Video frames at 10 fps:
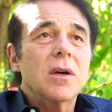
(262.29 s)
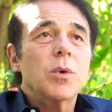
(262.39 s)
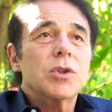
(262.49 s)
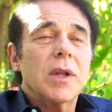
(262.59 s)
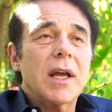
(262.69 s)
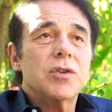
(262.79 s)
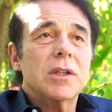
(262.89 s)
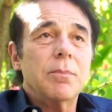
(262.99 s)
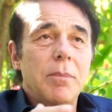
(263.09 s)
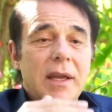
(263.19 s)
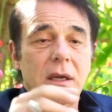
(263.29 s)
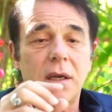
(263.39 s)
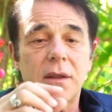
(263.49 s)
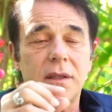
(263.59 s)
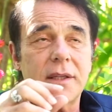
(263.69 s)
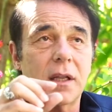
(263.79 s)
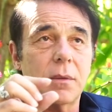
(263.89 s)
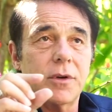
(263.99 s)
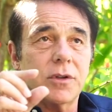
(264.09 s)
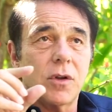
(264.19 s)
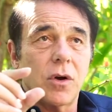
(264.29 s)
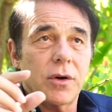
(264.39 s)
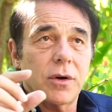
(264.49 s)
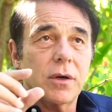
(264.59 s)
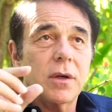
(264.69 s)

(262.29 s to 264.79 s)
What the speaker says: which will actually make the telomeres longer.